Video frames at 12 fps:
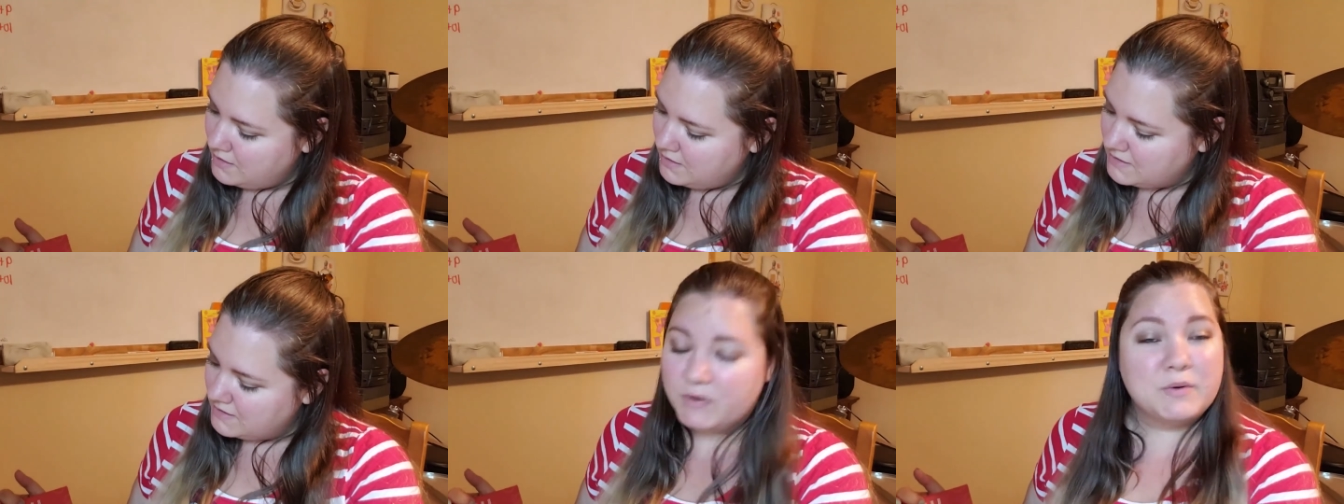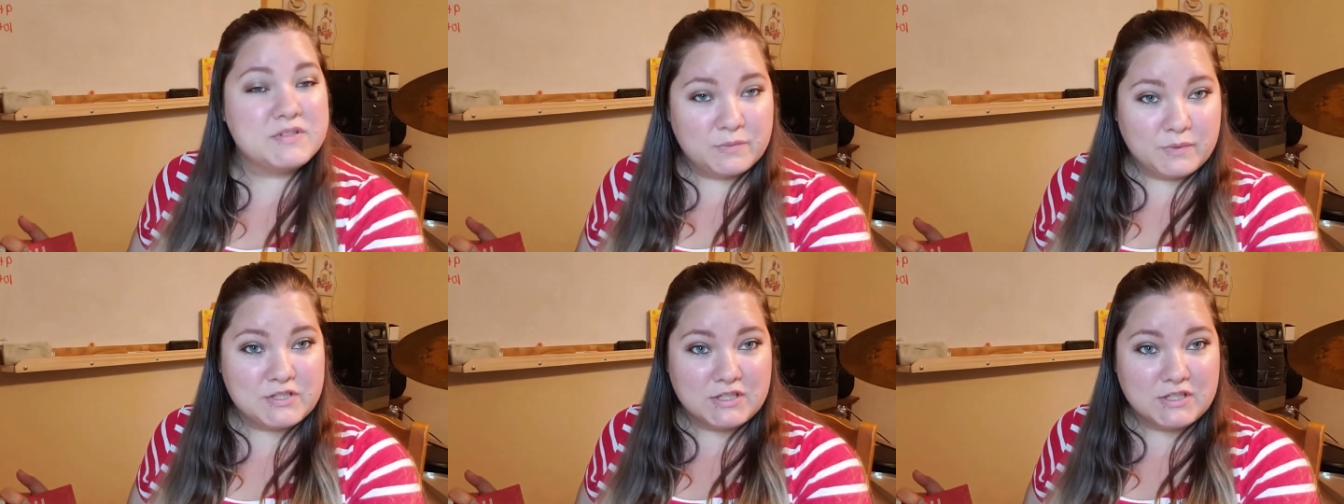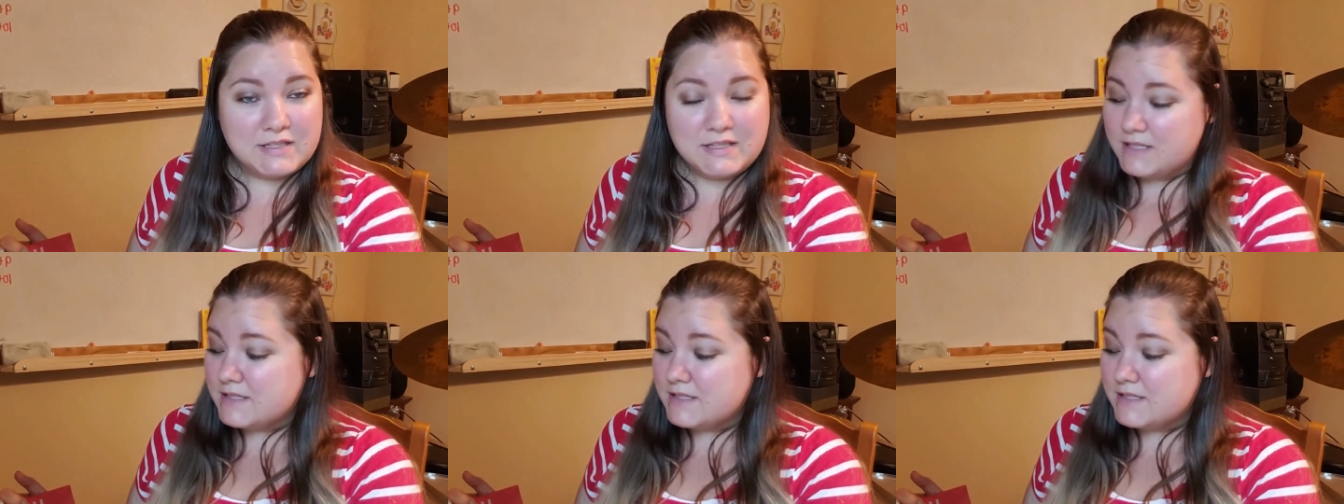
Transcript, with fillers: This book was originally